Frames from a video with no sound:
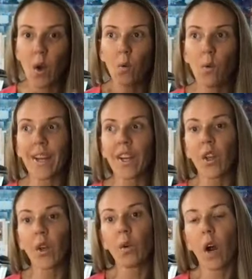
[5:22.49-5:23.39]
When
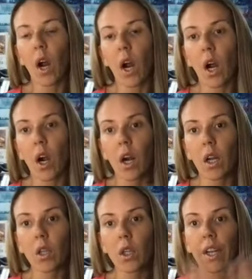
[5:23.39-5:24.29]
you are
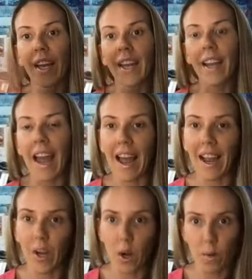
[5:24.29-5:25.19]
looking
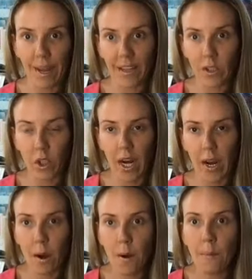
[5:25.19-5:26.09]
at your pantry,